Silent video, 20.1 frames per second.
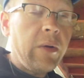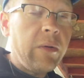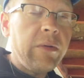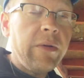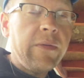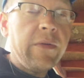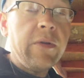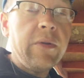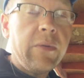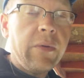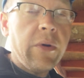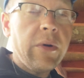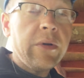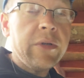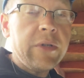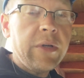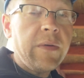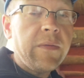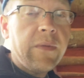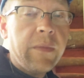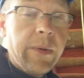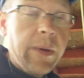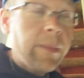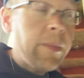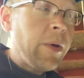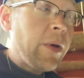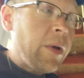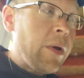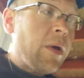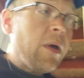out if you do order stuff from
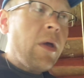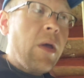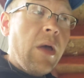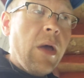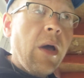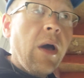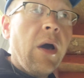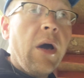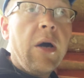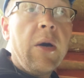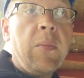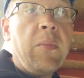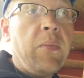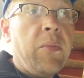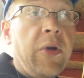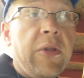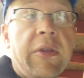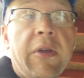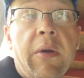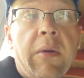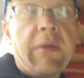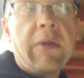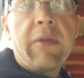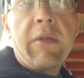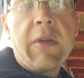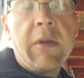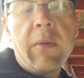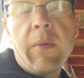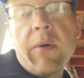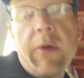them. But the only
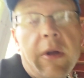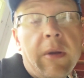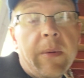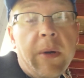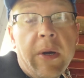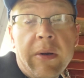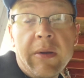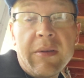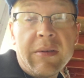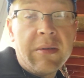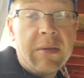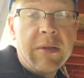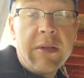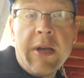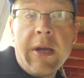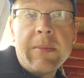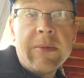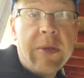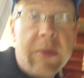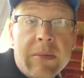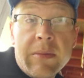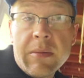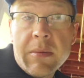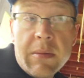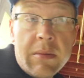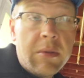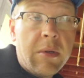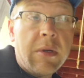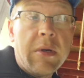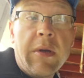thing you worry about is the time zones.
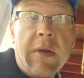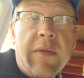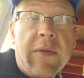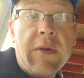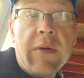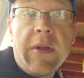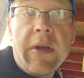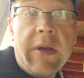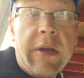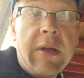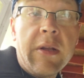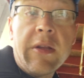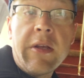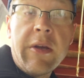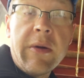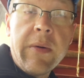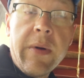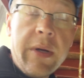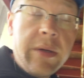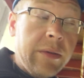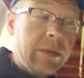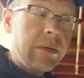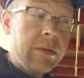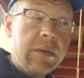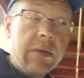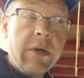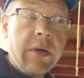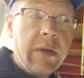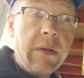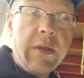If you're like in the
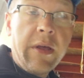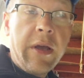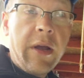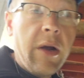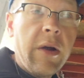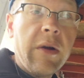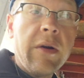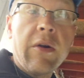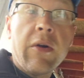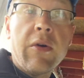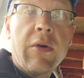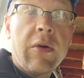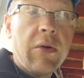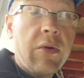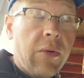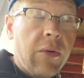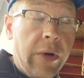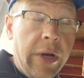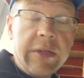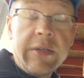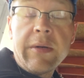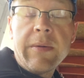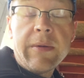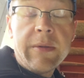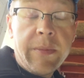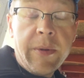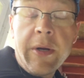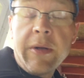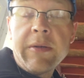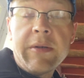U.S., they are crazy
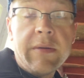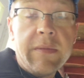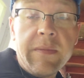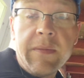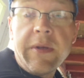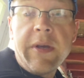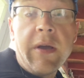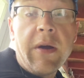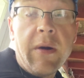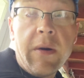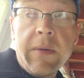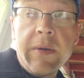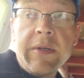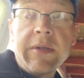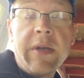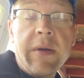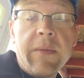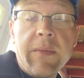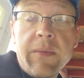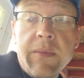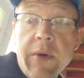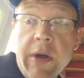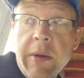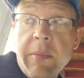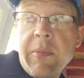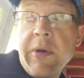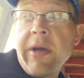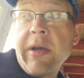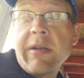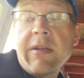responsive. They always get
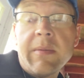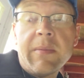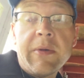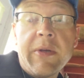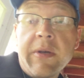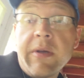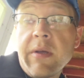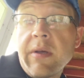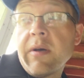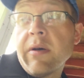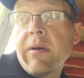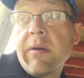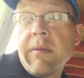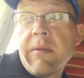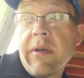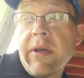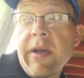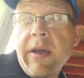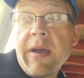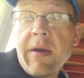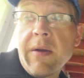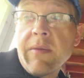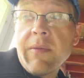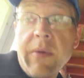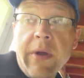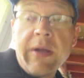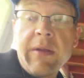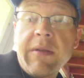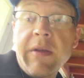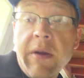right back to me. They have
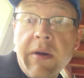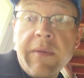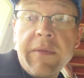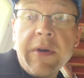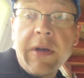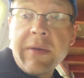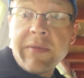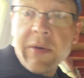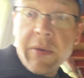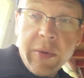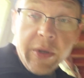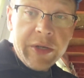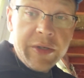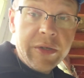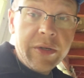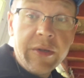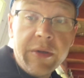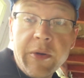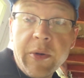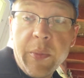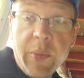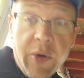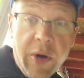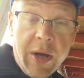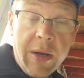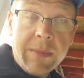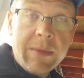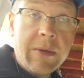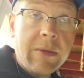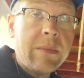right there if I have a question or a
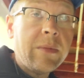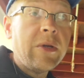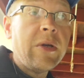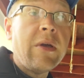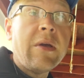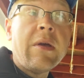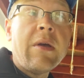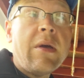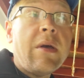problem.